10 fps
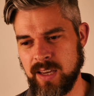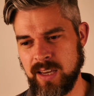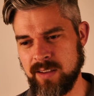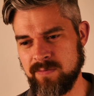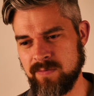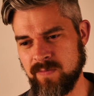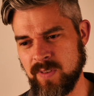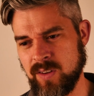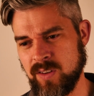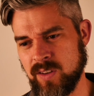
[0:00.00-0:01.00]
It
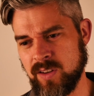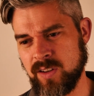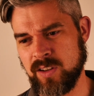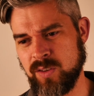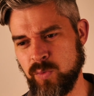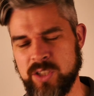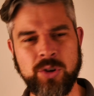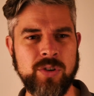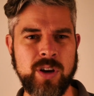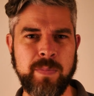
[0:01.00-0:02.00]
we
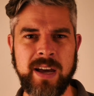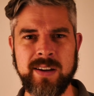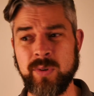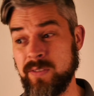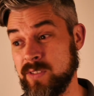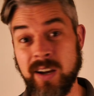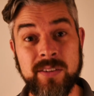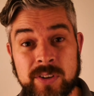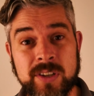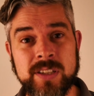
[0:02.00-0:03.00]
talk about it with
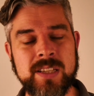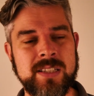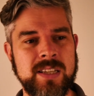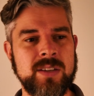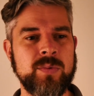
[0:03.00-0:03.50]
diversity,